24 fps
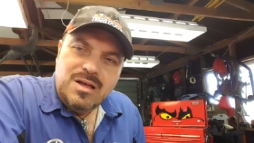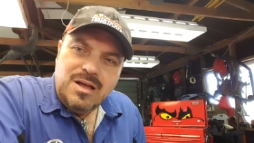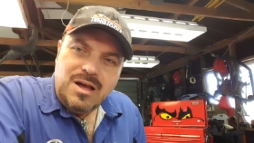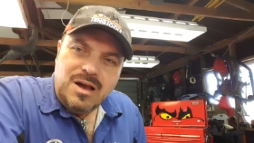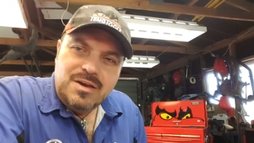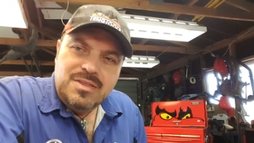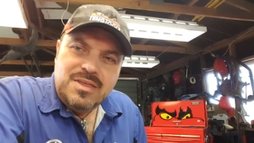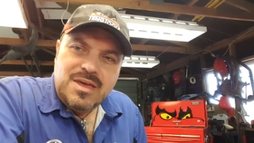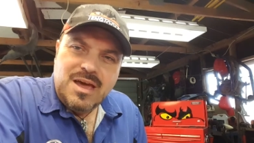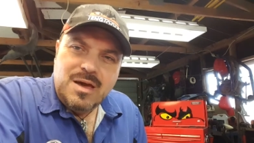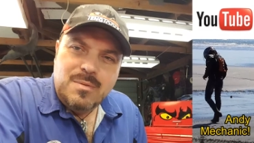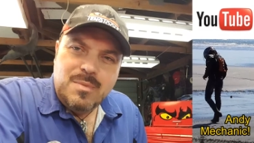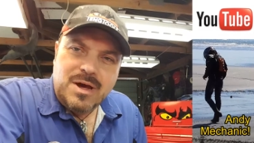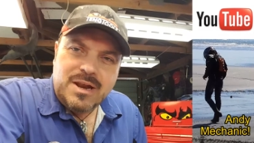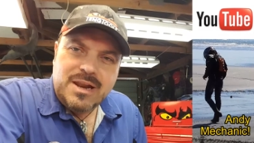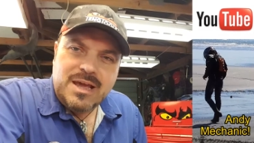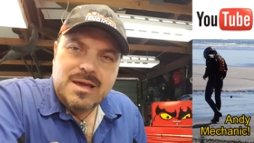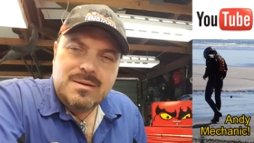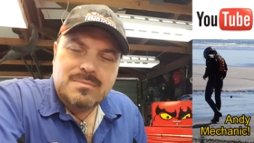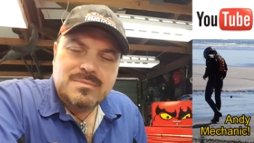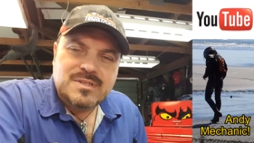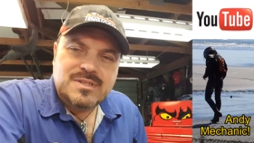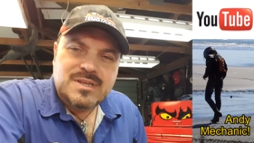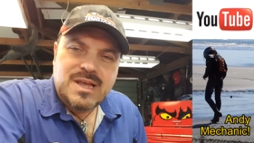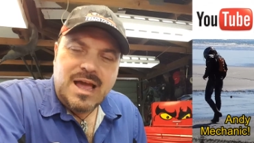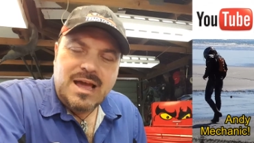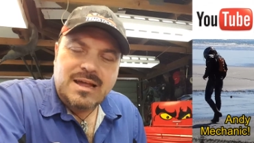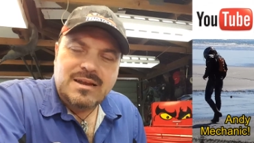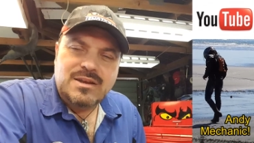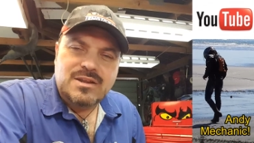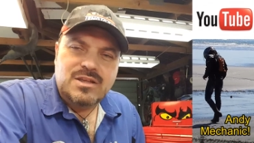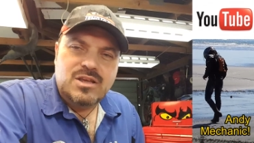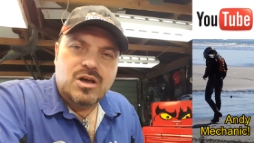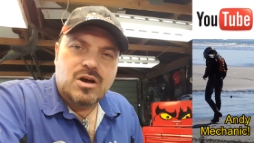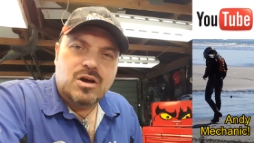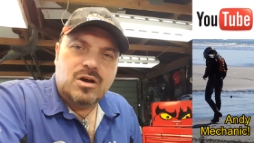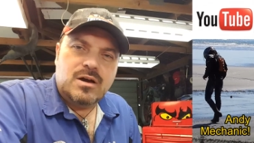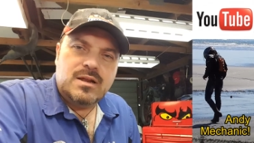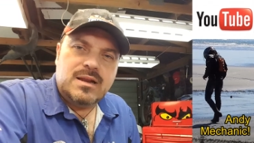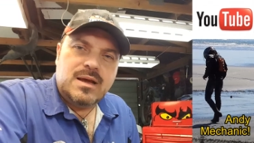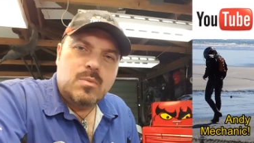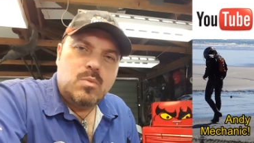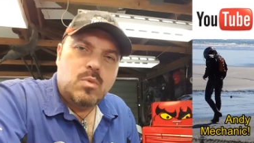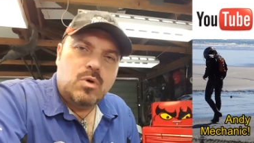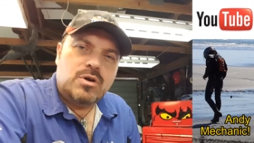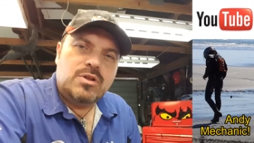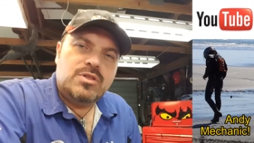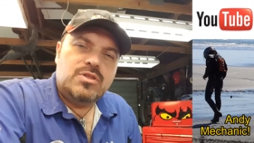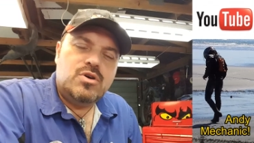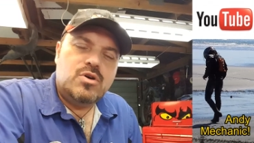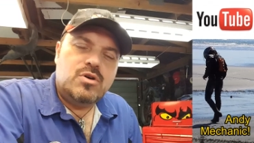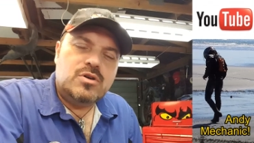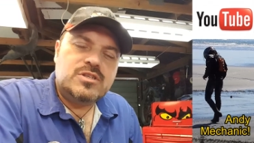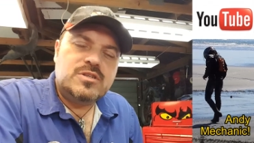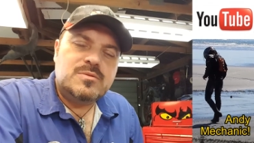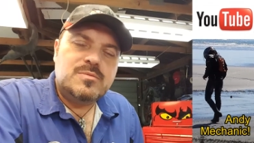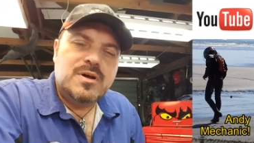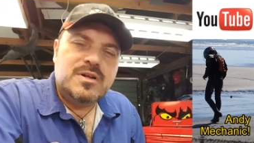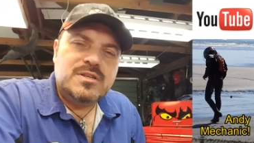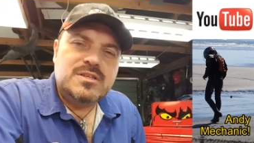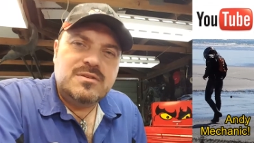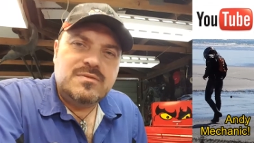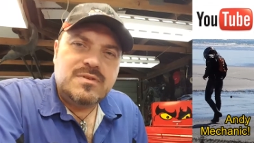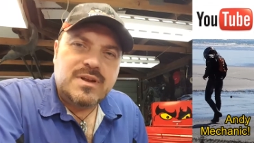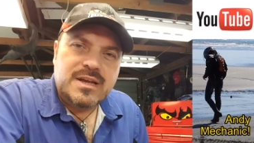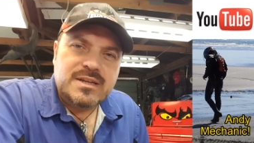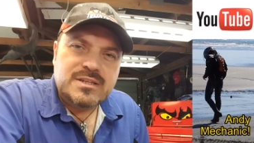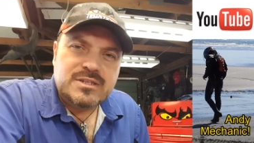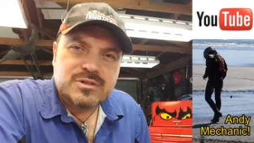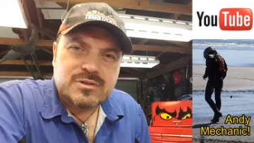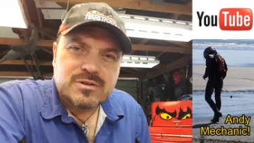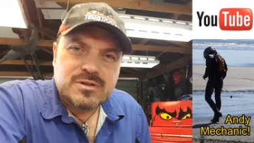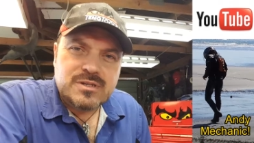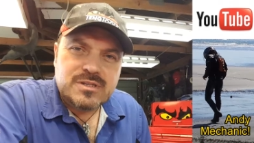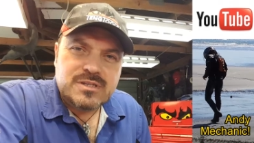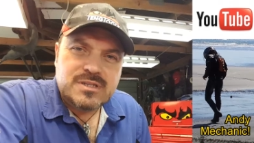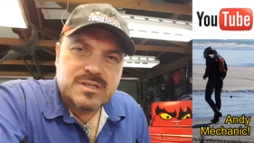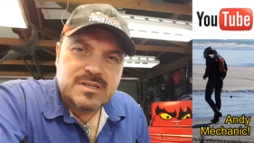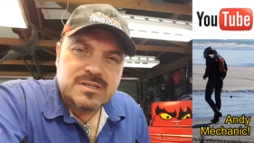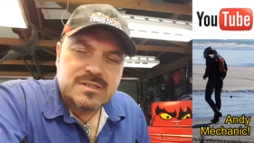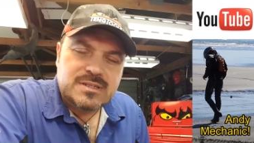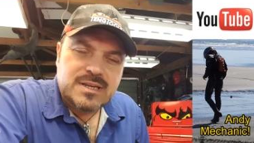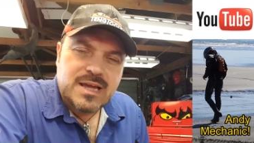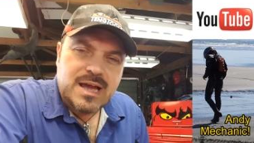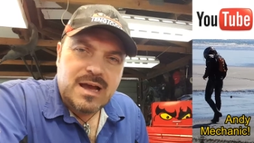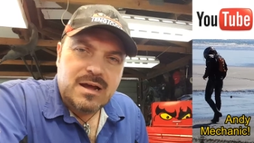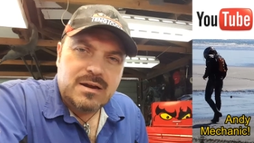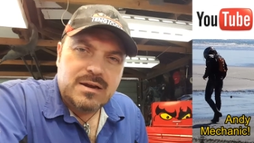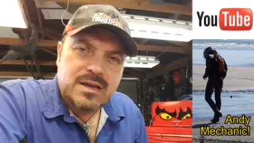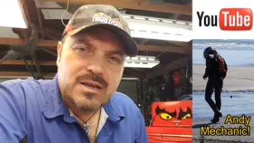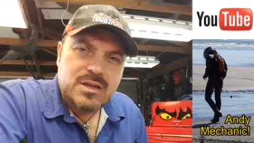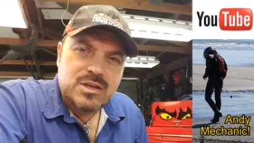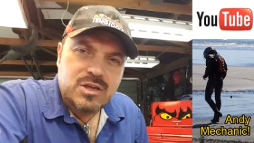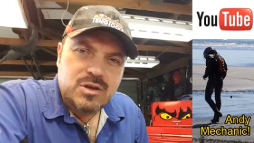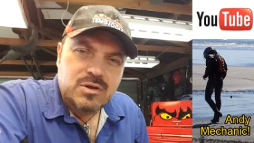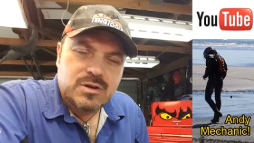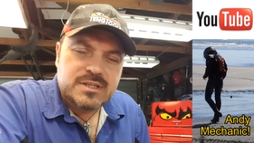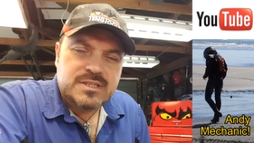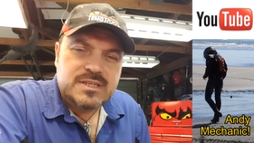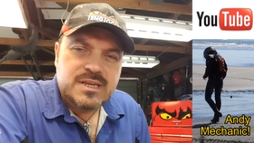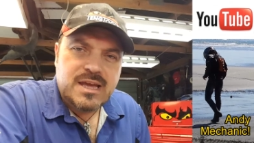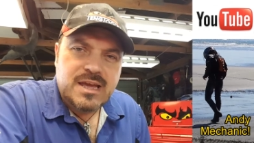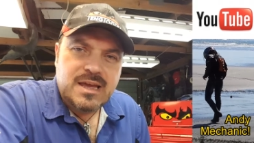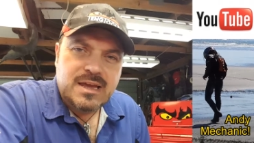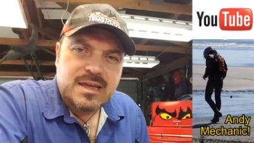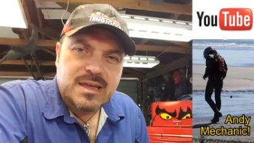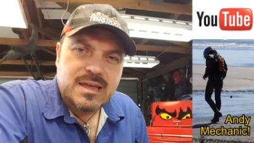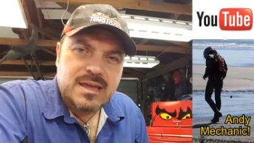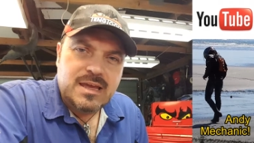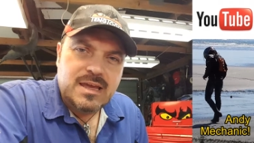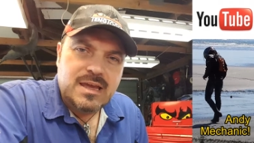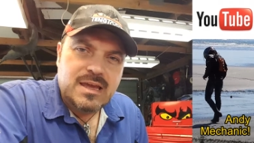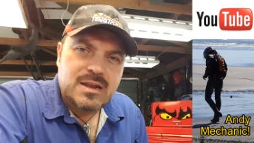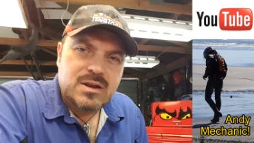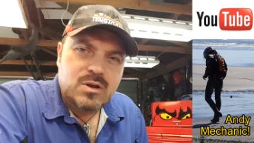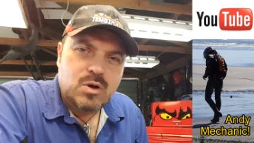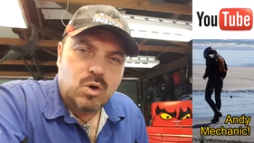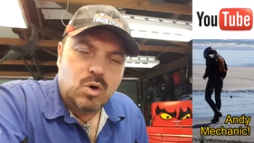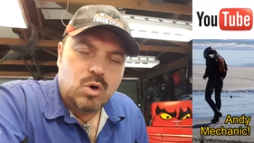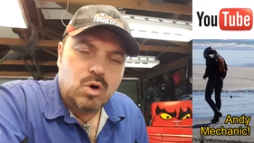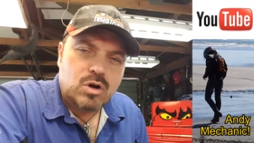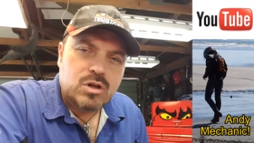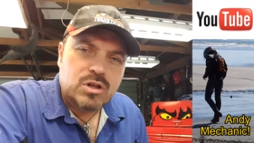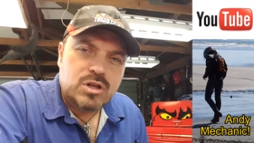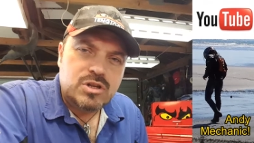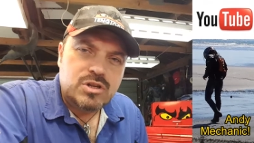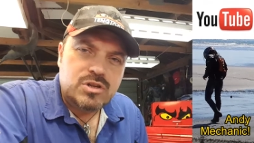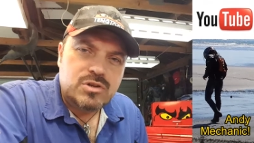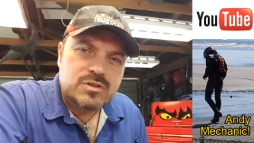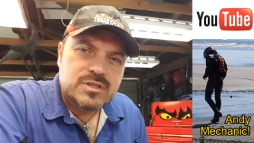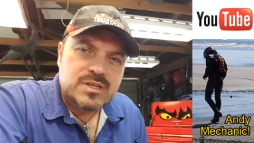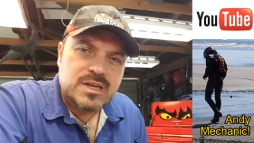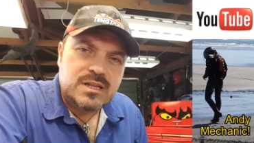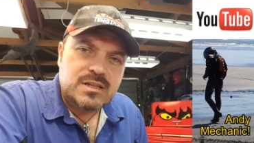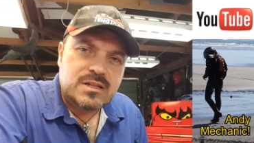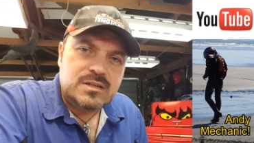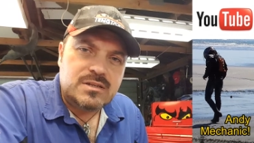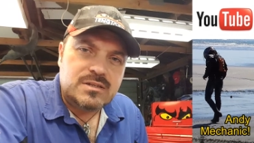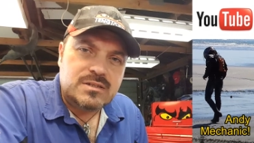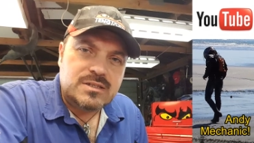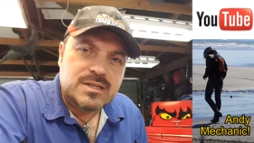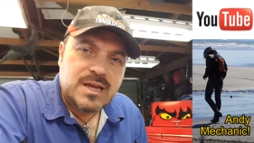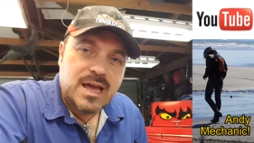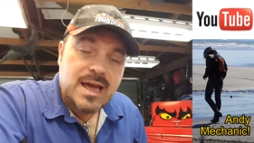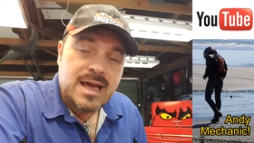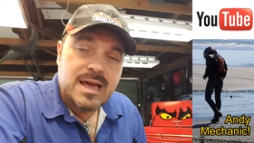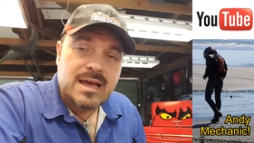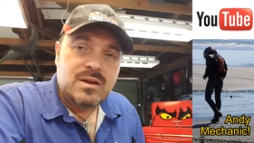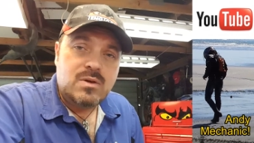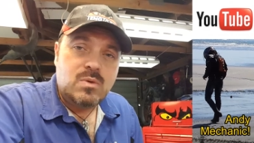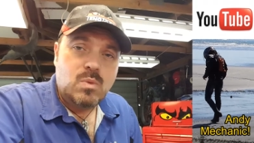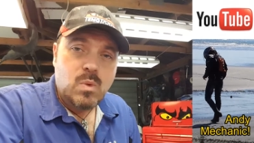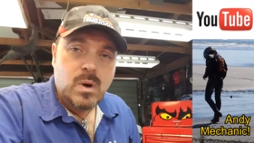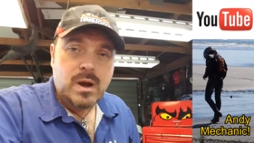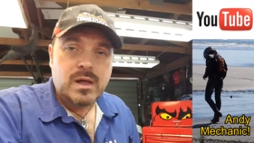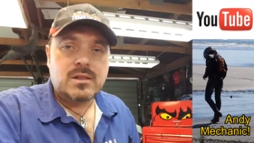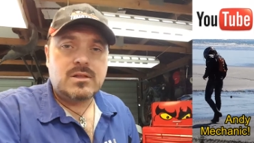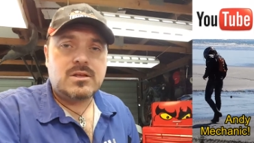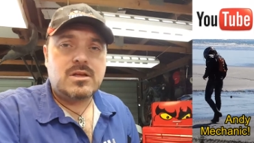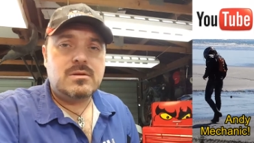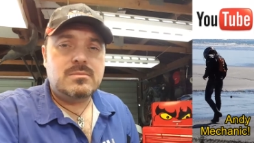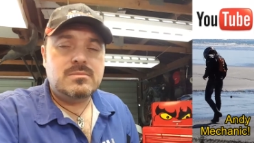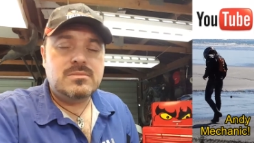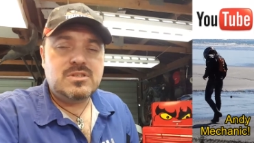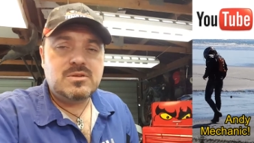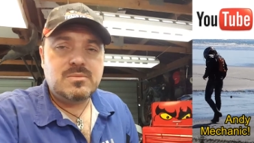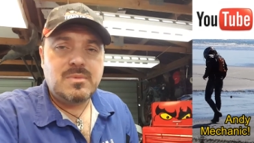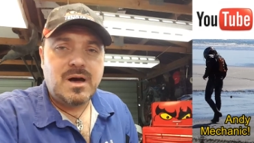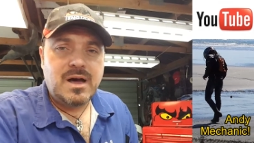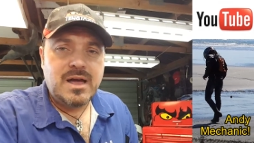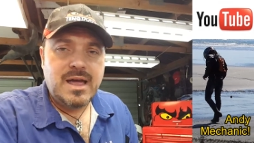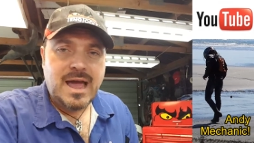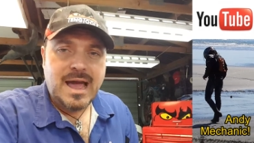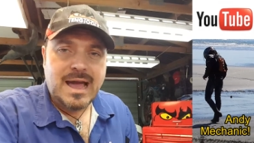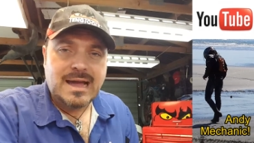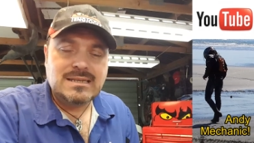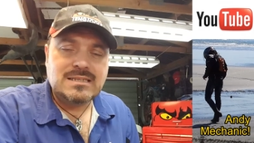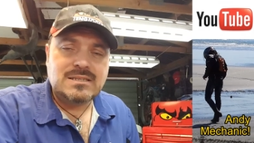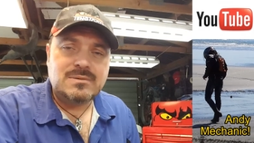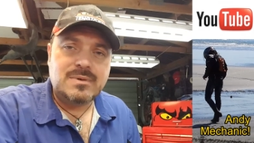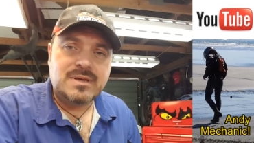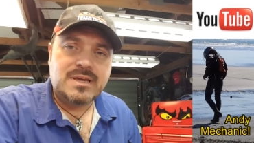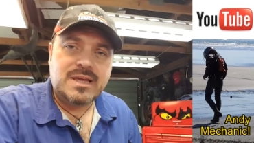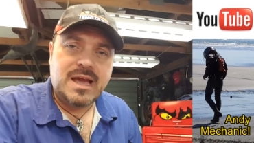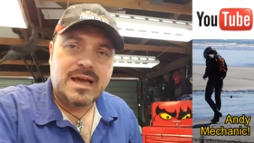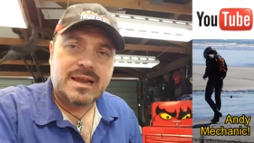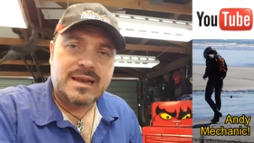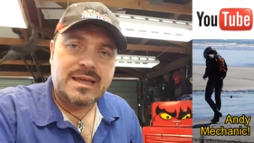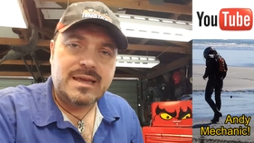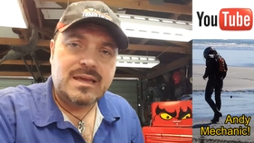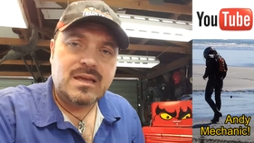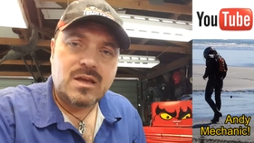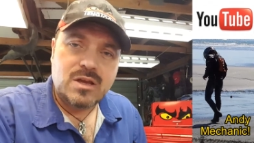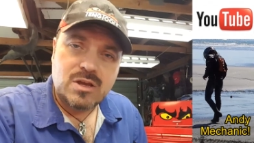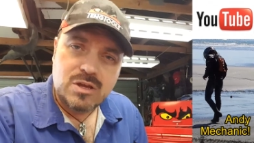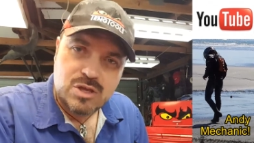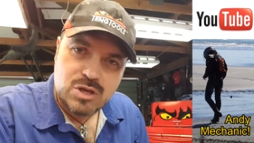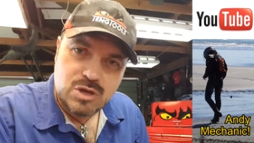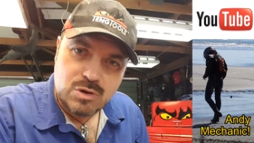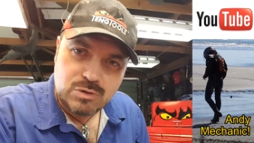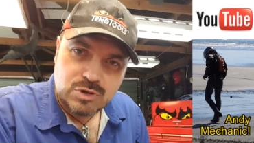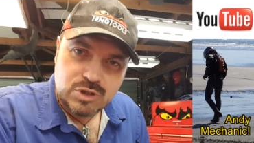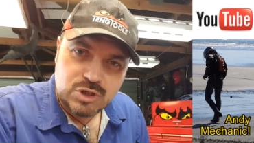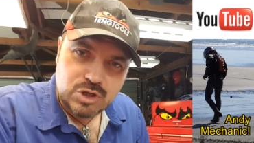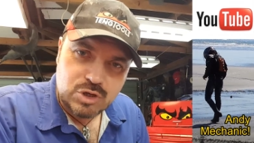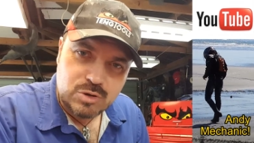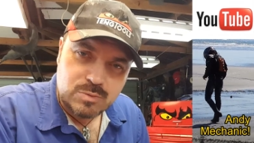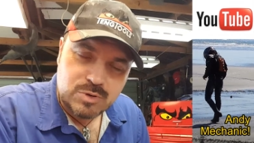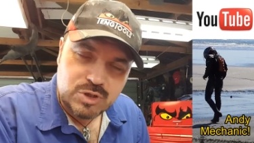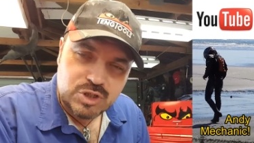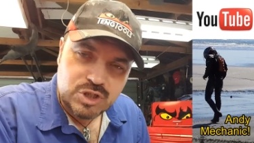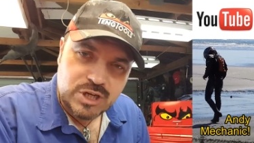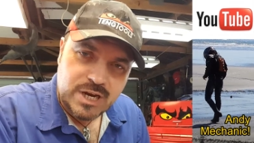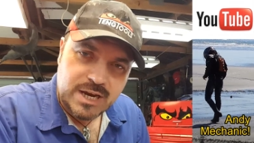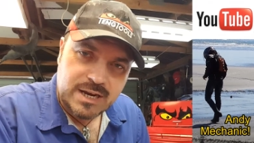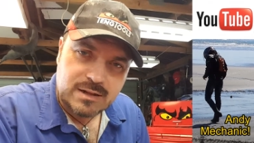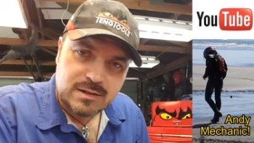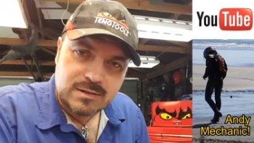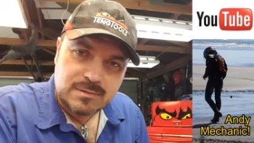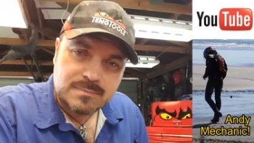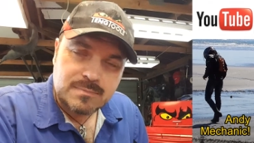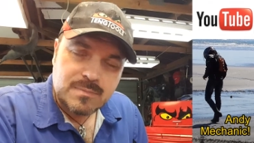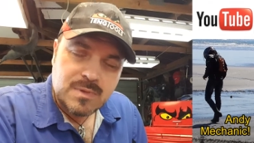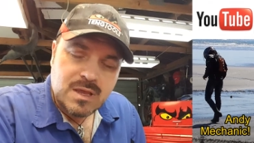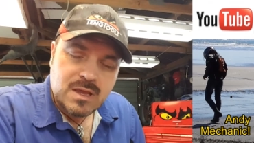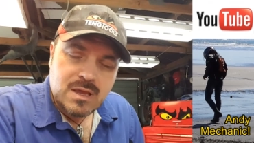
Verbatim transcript: Hi there, my name's Andy Young and I'm one of the automotive lecturers down at Unitec in Auckland, New Zealand, and welcome to my Andy Mechanic YouTube channel.